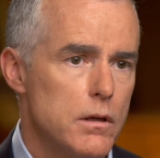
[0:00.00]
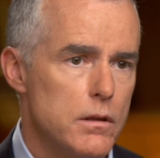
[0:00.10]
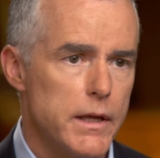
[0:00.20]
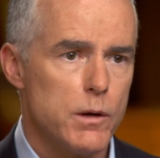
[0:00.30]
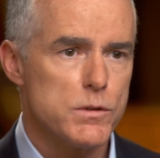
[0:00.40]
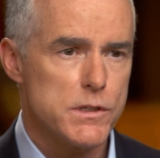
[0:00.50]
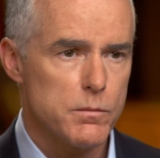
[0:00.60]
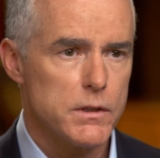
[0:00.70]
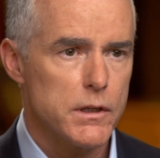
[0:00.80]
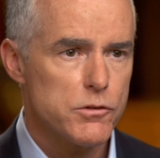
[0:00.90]
And that was
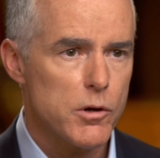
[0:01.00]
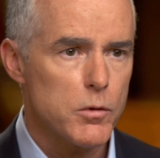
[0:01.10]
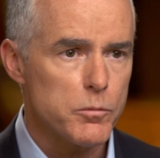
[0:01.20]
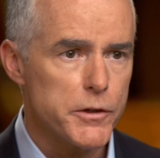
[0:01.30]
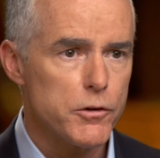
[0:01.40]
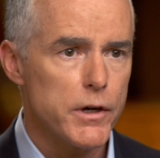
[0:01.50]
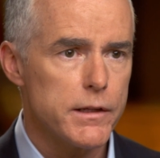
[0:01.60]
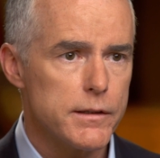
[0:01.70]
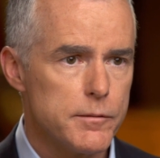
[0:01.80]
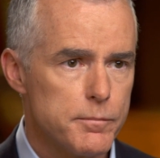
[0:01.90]
something that troubled me
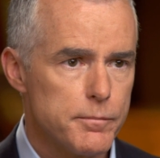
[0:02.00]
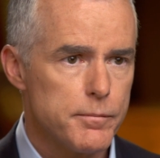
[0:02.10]
greatly.